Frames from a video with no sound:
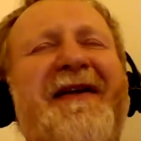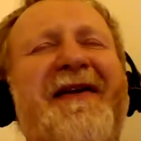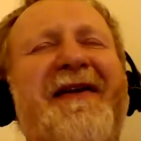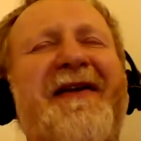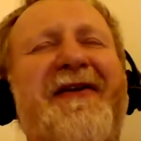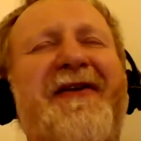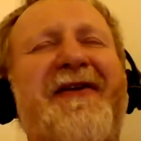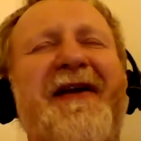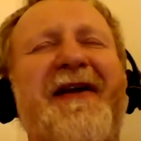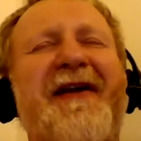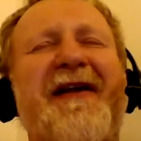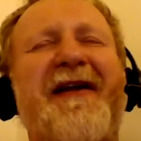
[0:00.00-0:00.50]

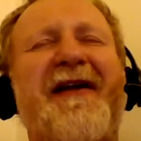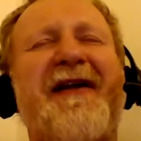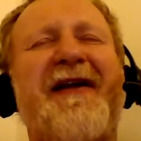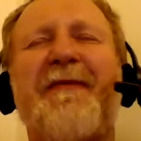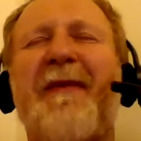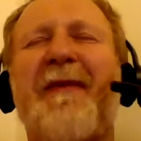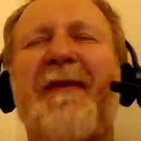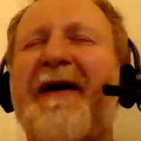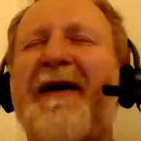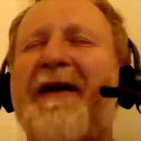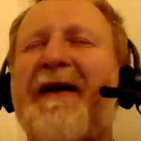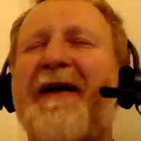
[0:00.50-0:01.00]
that
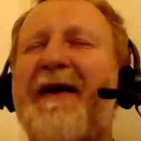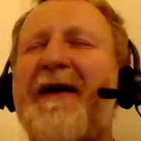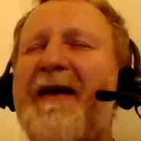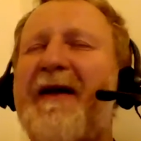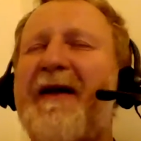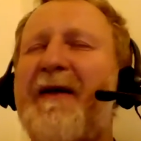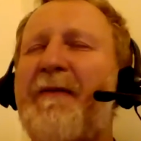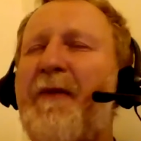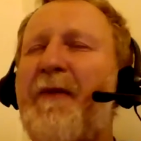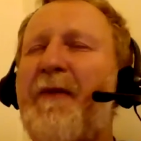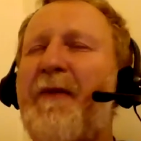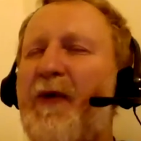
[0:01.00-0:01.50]
my
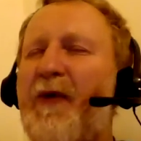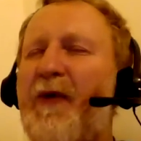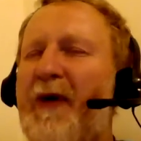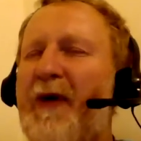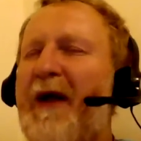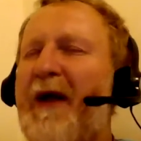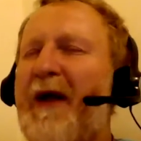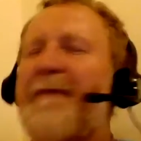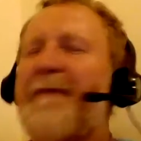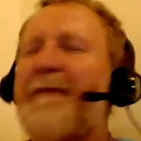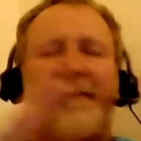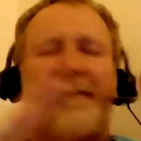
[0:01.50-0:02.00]
emo
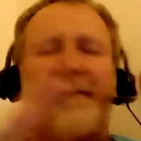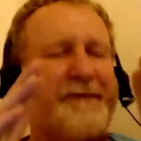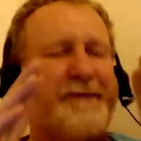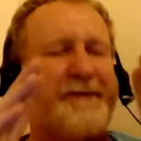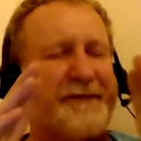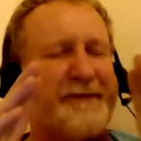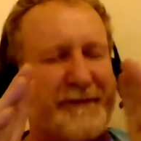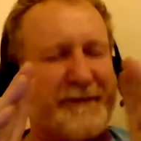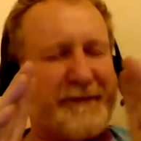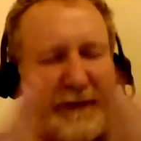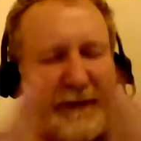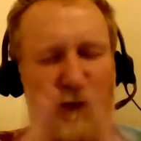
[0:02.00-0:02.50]

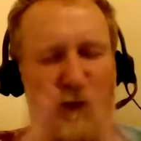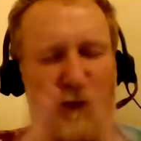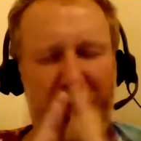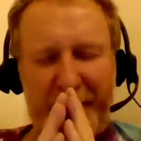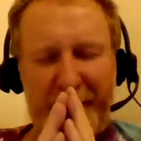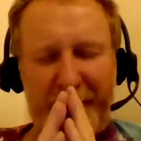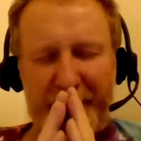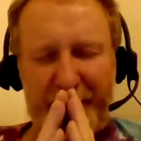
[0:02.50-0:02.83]
hmm, no.